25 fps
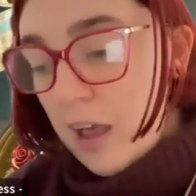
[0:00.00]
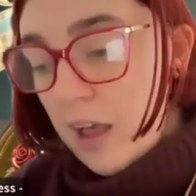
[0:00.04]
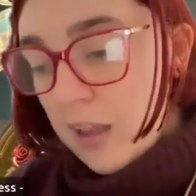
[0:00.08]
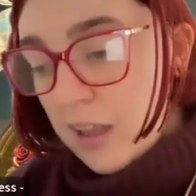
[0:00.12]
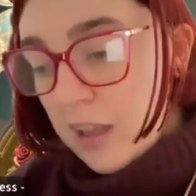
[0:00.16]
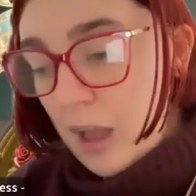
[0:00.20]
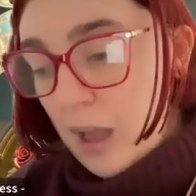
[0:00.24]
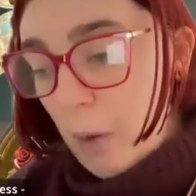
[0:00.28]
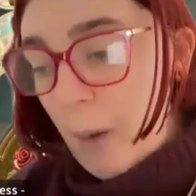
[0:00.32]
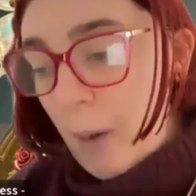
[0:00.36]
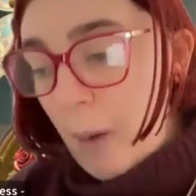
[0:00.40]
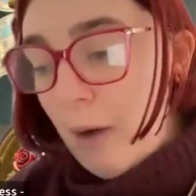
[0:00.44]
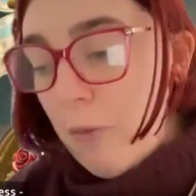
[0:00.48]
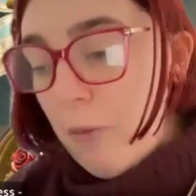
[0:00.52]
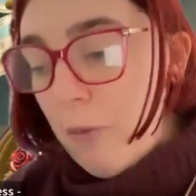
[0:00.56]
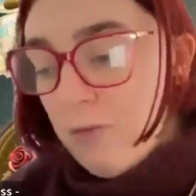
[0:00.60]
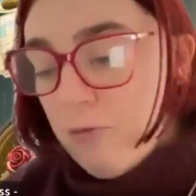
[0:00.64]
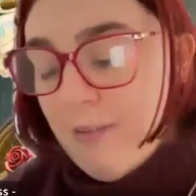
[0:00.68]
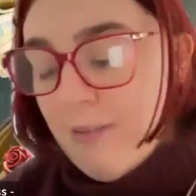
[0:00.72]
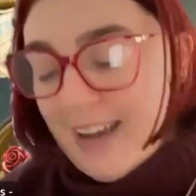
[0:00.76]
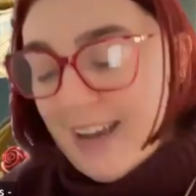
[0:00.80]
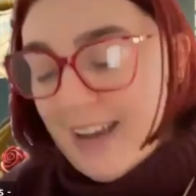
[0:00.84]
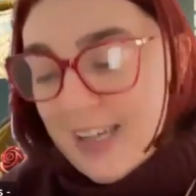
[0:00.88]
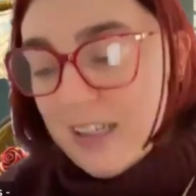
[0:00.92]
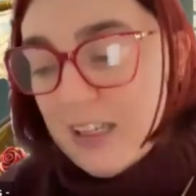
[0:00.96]
So I
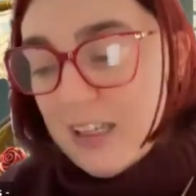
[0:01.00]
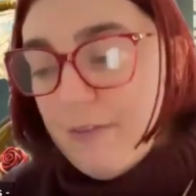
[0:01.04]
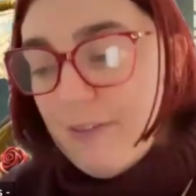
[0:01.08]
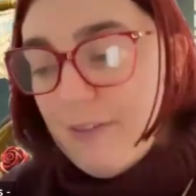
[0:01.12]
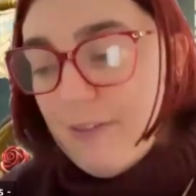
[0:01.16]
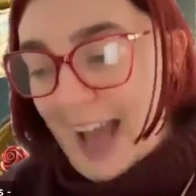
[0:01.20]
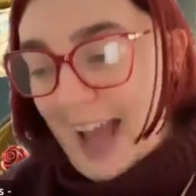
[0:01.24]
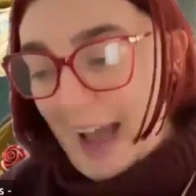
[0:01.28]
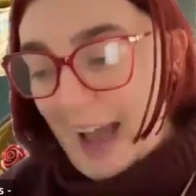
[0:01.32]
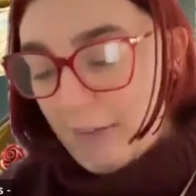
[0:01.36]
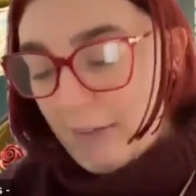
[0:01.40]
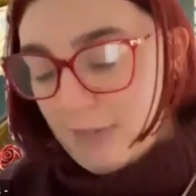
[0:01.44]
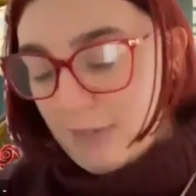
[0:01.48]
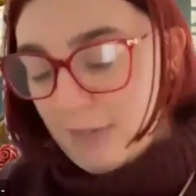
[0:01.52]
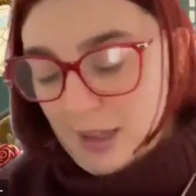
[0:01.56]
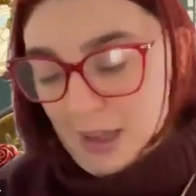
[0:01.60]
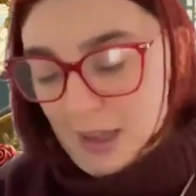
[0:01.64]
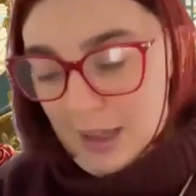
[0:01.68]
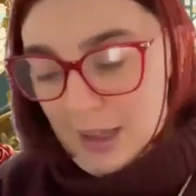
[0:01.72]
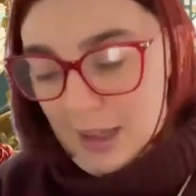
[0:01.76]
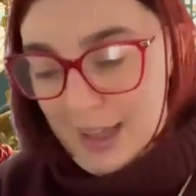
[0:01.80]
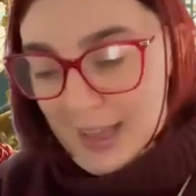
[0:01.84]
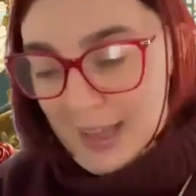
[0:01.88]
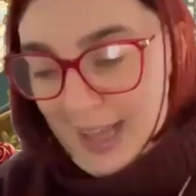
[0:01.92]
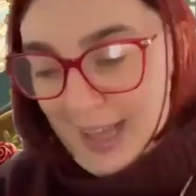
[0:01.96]
will read you the
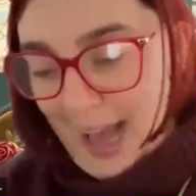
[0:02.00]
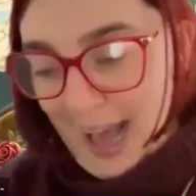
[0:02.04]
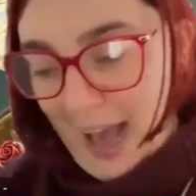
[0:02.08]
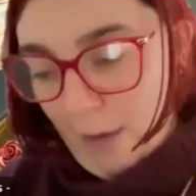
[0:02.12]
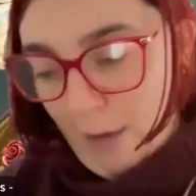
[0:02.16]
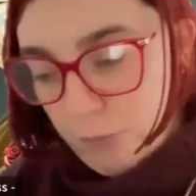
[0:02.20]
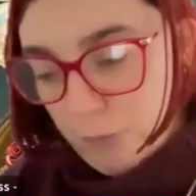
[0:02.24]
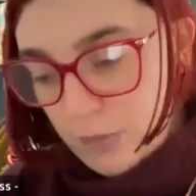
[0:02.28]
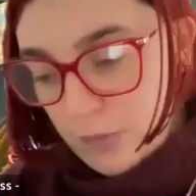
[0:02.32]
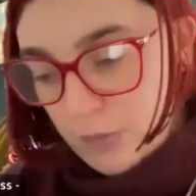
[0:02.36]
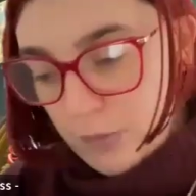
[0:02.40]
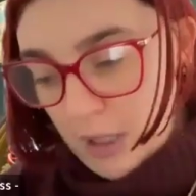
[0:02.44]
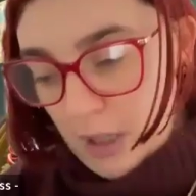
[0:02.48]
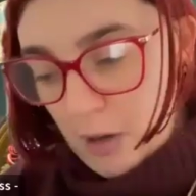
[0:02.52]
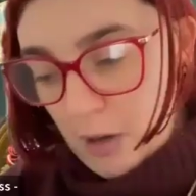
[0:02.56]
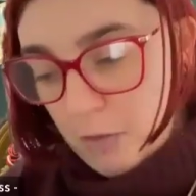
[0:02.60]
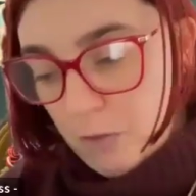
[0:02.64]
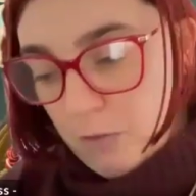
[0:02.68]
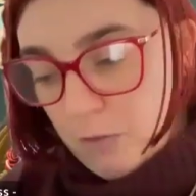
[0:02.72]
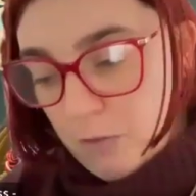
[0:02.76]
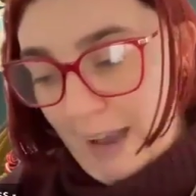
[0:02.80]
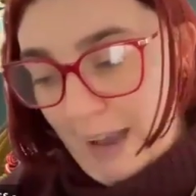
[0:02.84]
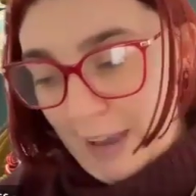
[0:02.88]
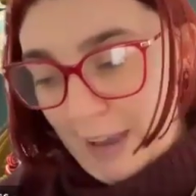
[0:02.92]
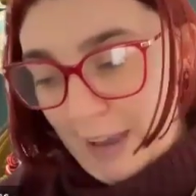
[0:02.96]
answers now.
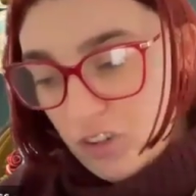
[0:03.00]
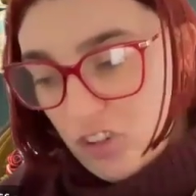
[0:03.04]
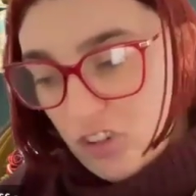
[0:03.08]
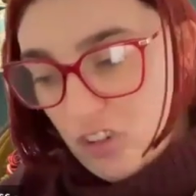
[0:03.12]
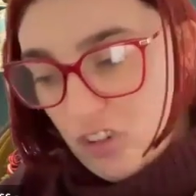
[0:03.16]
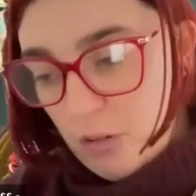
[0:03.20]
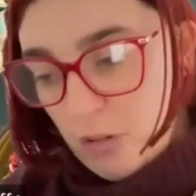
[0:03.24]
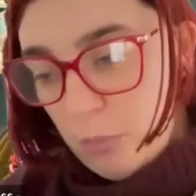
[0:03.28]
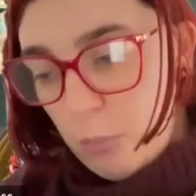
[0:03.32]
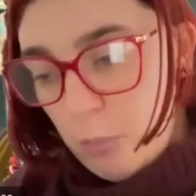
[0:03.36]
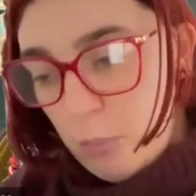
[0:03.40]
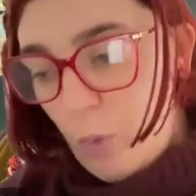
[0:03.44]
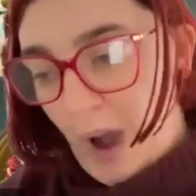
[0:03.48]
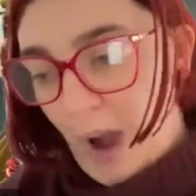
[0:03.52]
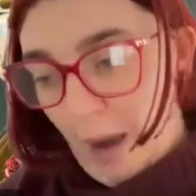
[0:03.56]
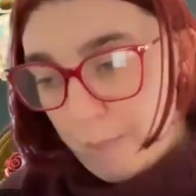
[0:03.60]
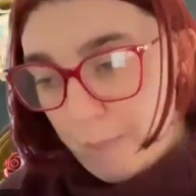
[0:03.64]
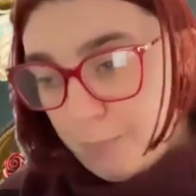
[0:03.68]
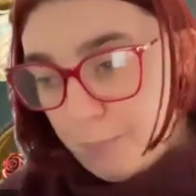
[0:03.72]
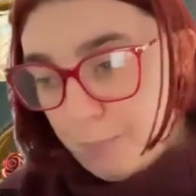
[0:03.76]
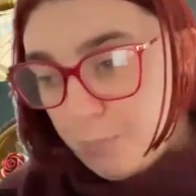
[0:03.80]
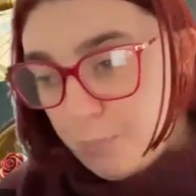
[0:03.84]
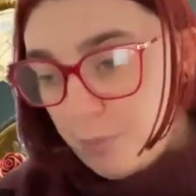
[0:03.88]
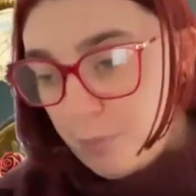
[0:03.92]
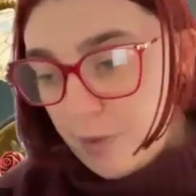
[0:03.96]
So question
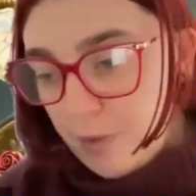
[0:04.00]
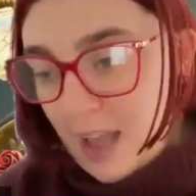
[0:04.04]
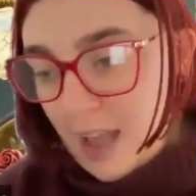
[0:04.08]
1.